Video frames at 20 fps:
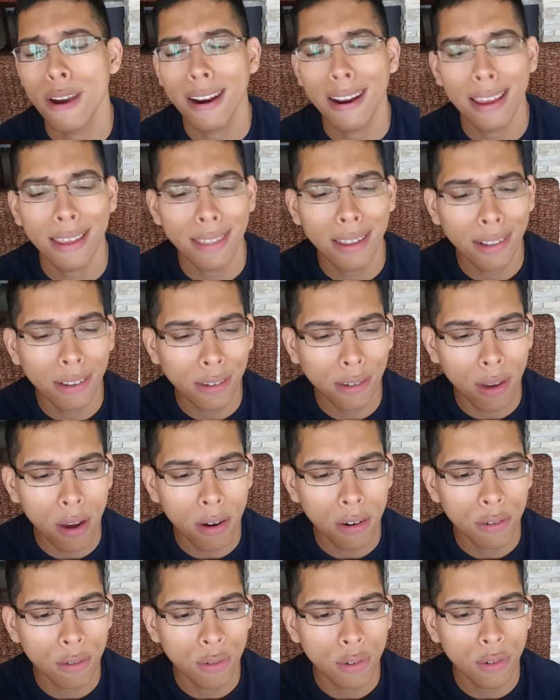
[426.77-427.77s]
And I think this
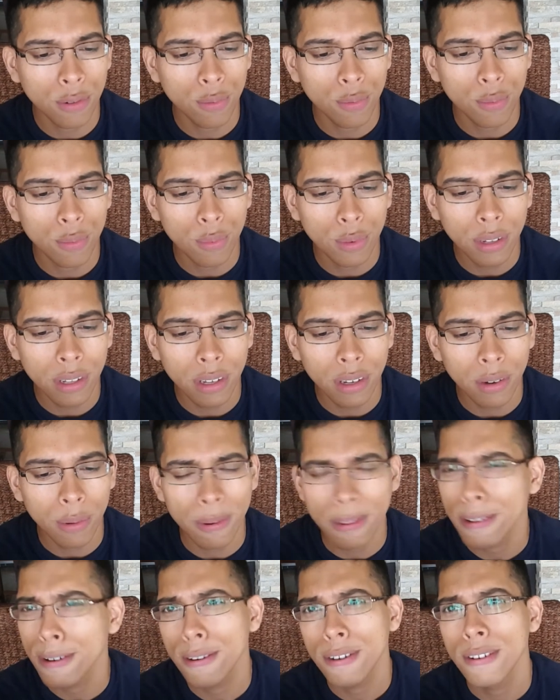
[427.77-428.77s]
song is just really,
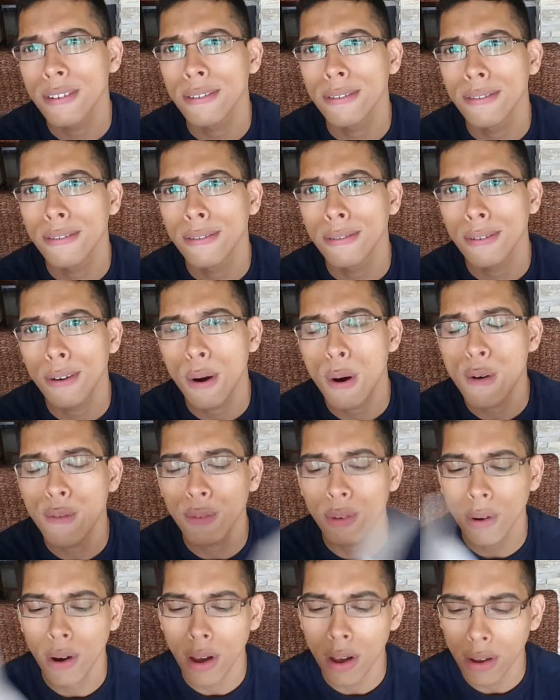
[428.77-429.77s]
really good
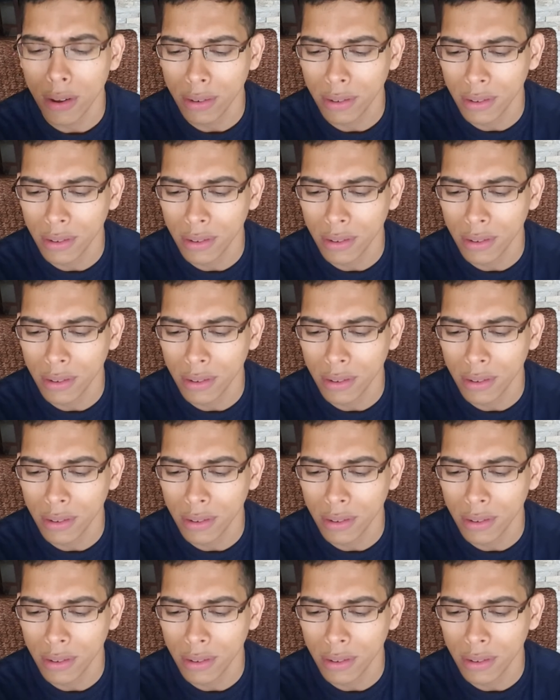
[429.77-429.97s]
overall.